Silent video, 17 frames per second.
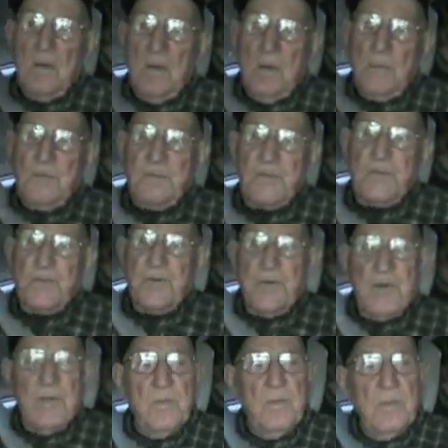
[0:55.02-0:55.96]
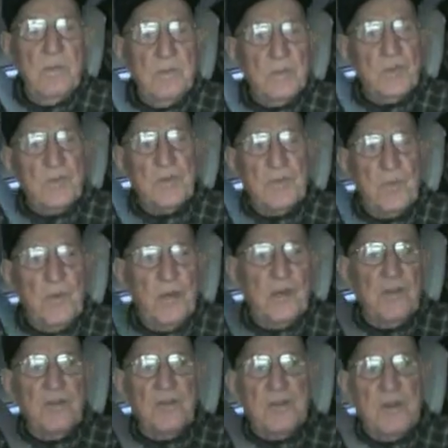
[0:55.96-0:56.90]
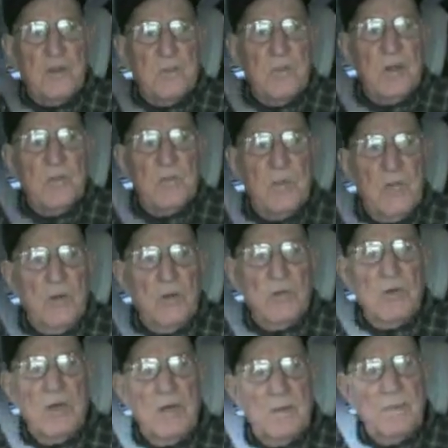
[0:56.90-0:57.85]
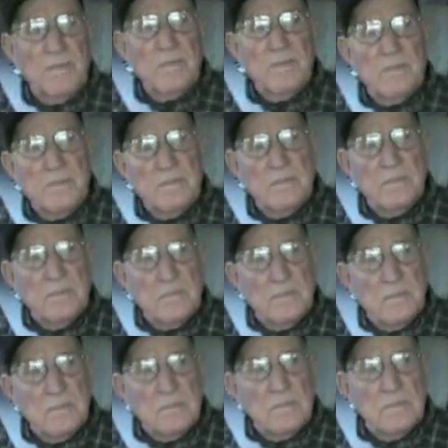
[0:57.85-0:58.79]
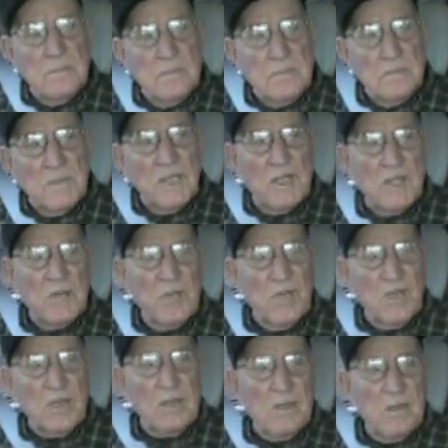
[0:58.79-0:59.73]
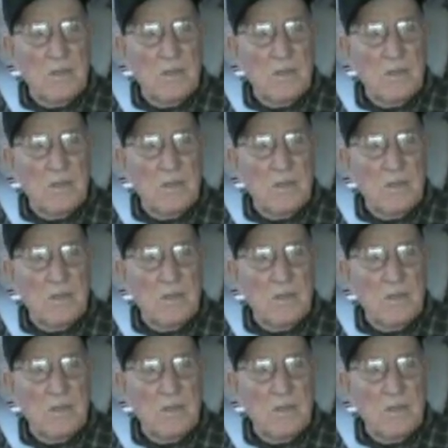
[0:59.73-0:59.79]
Upstream to the bridge that had been blown up. They had a big